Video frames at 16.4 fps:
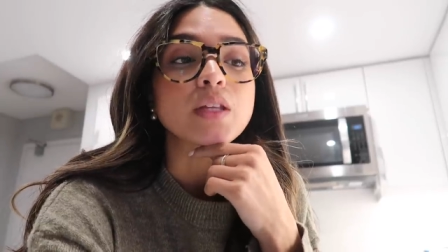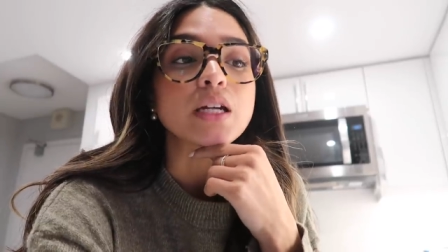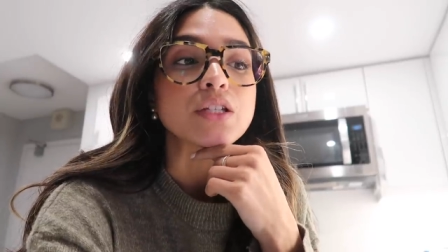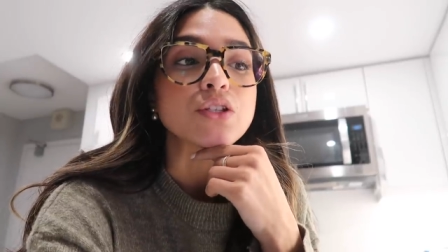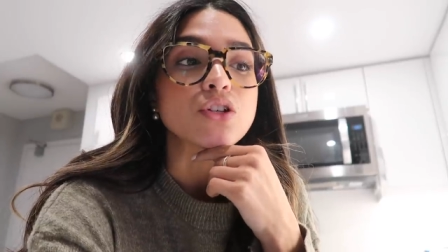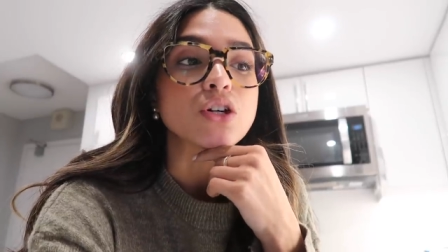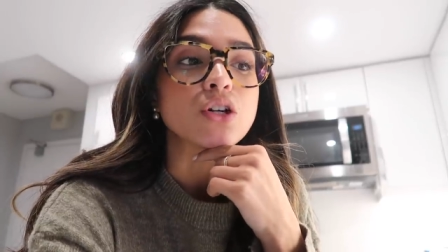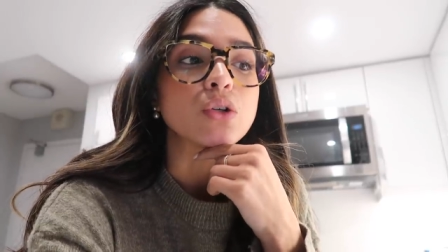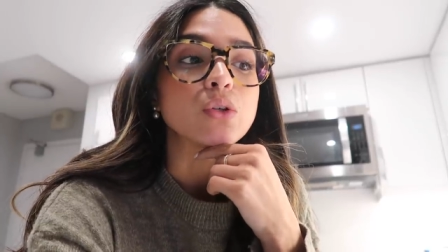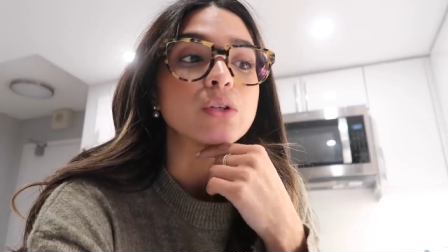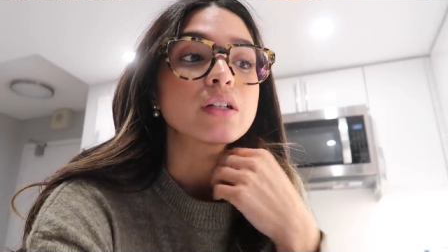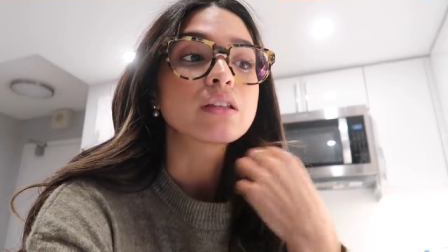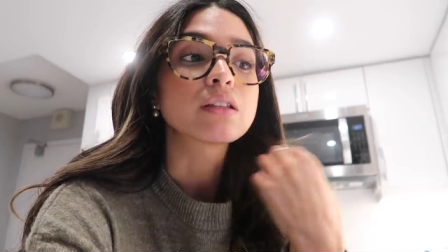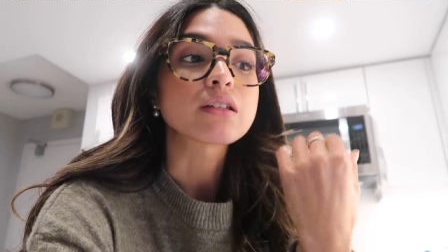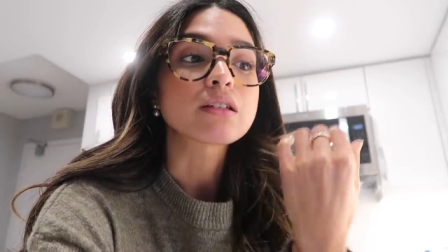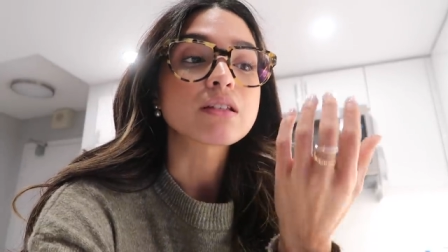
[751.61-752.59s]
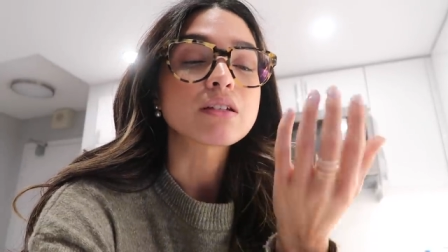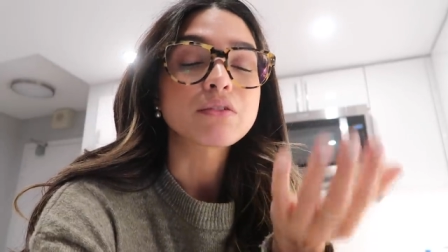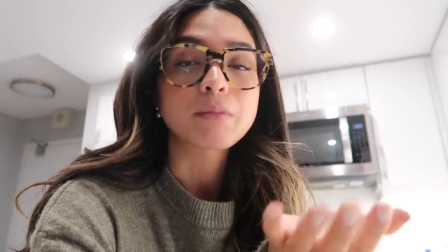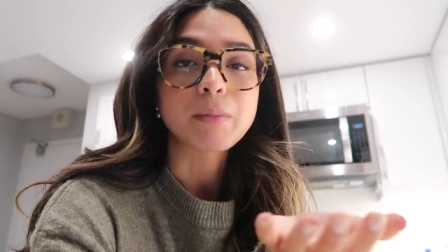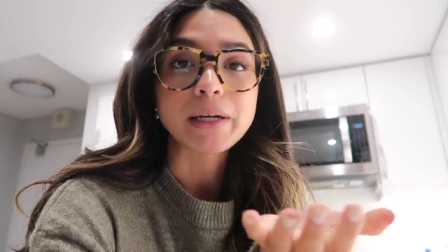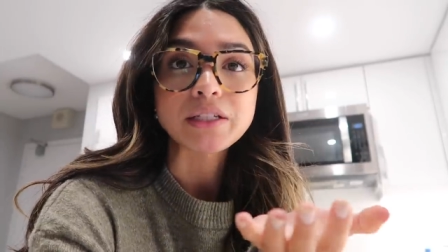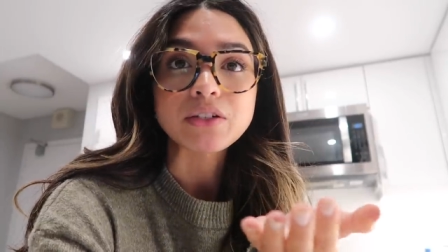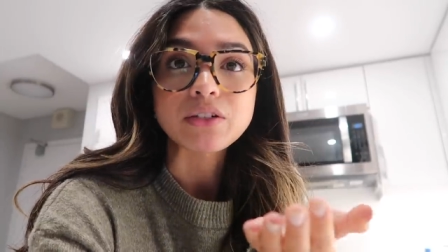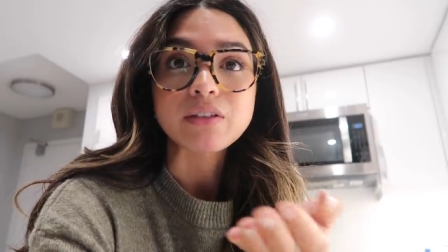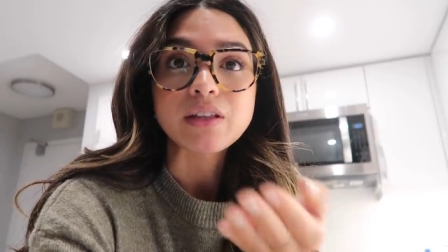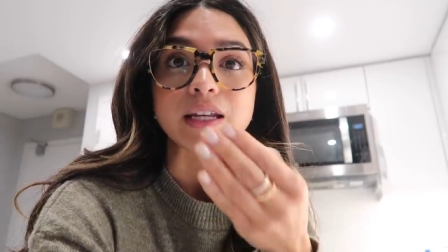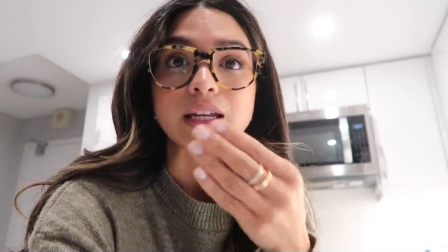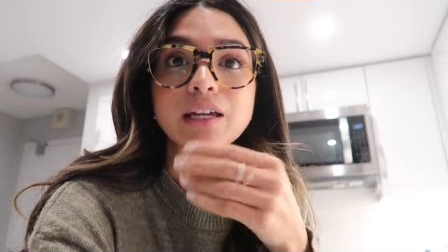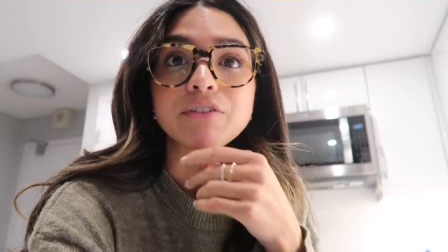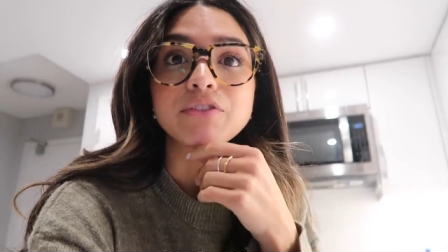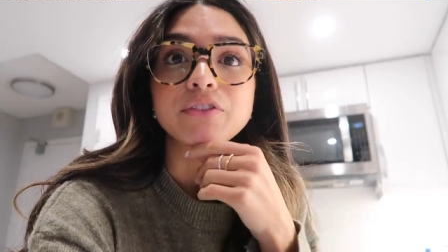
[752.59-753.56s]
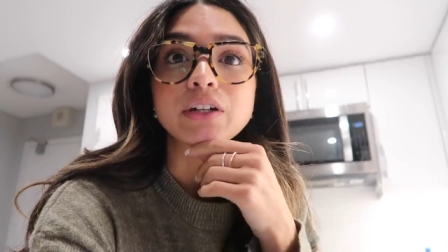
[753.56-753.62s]
And so this is a reminder
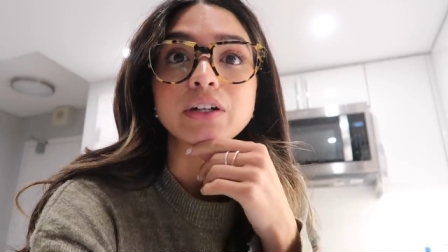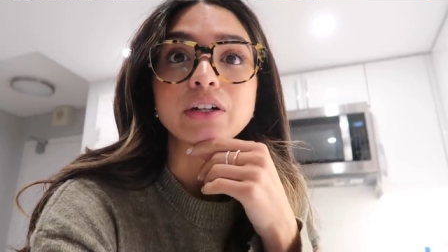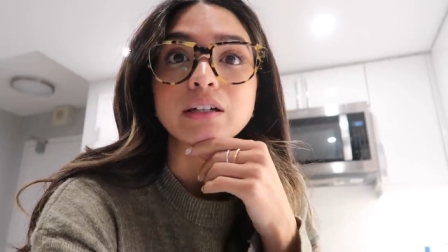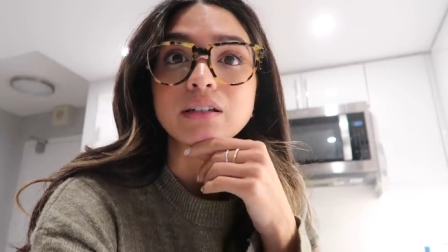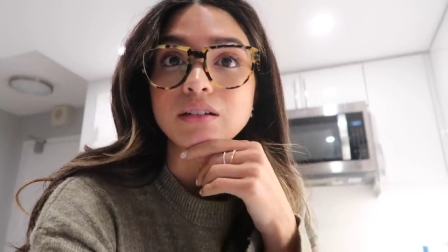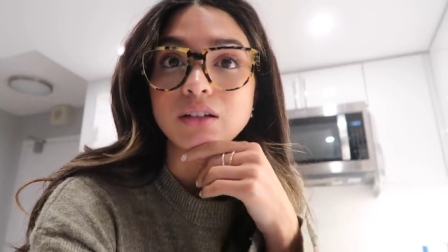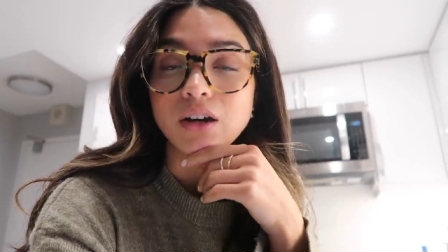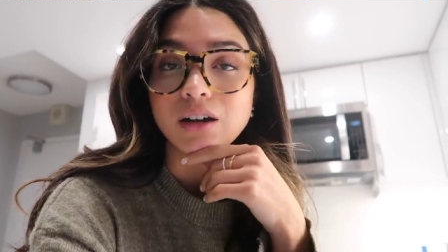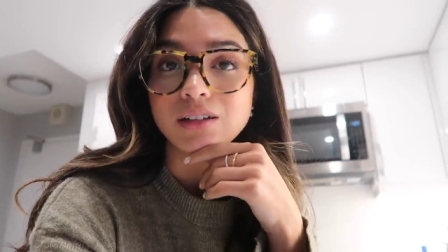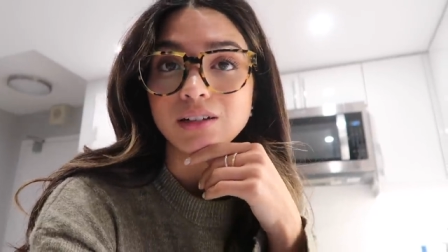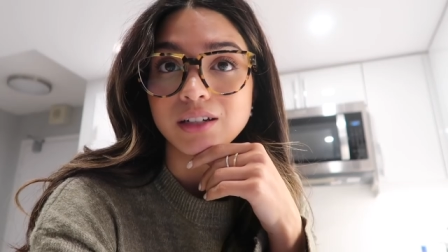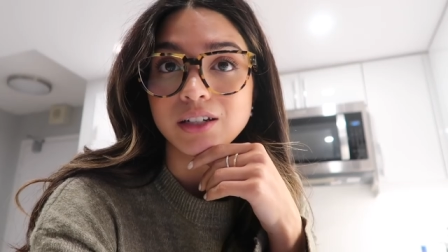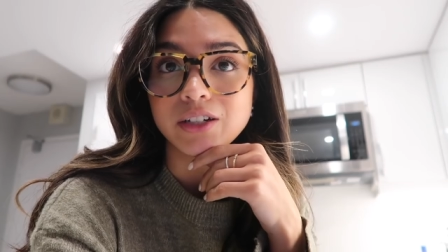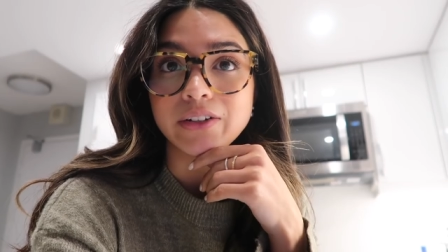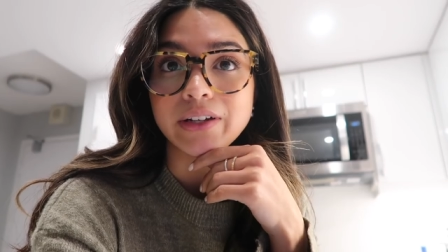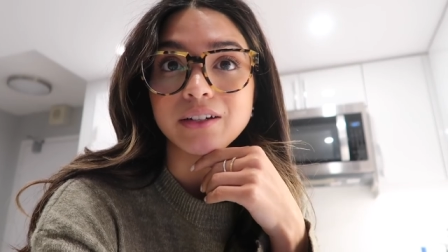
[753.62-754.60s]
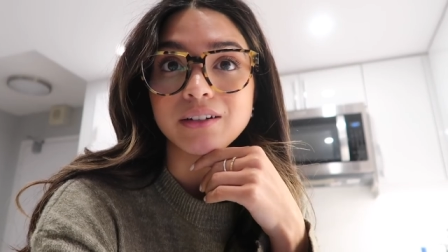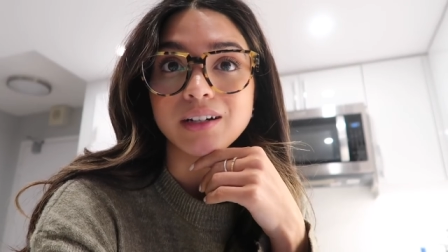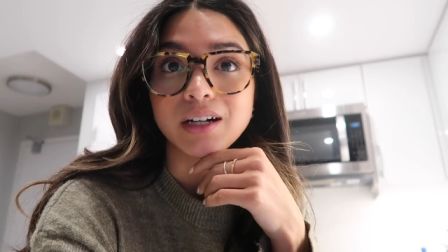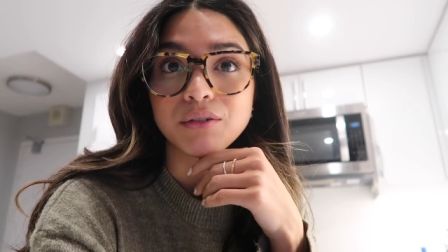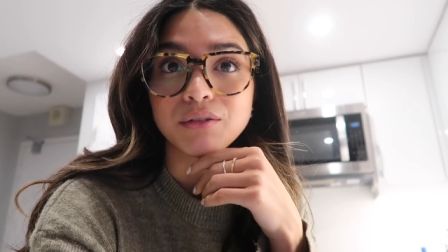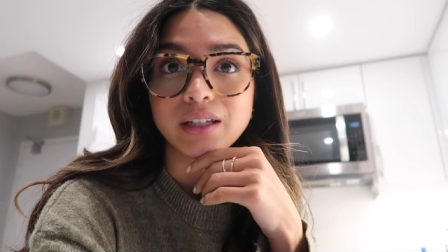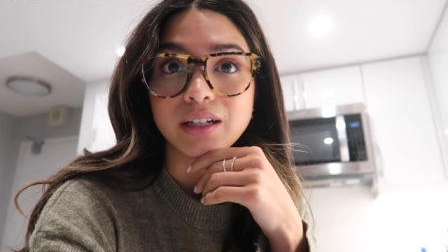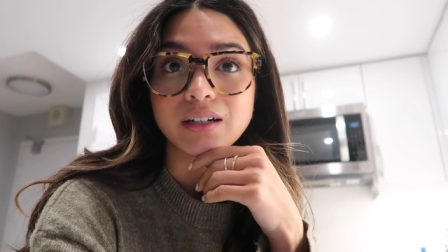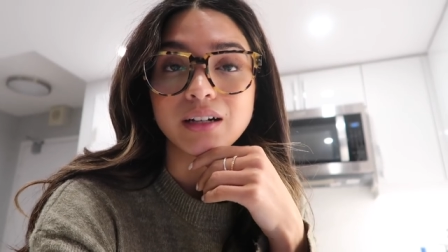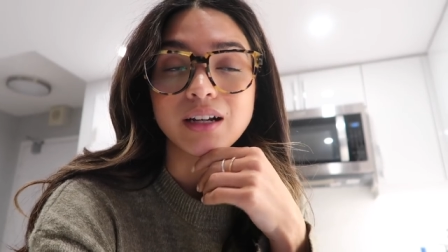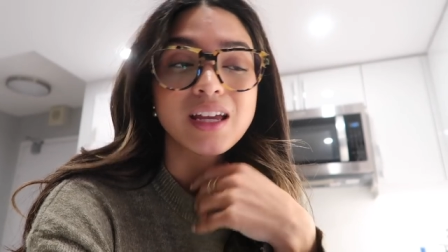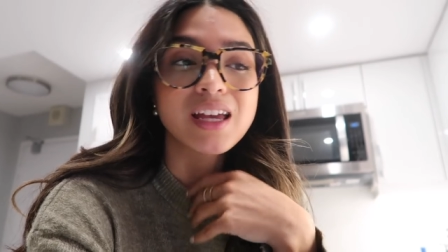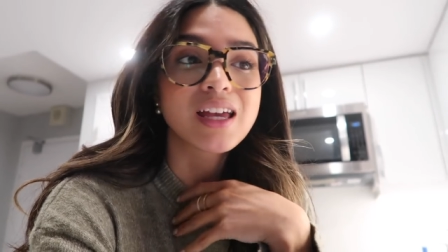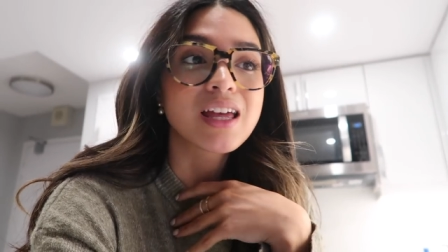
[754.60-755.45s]
that if there is a content creator out there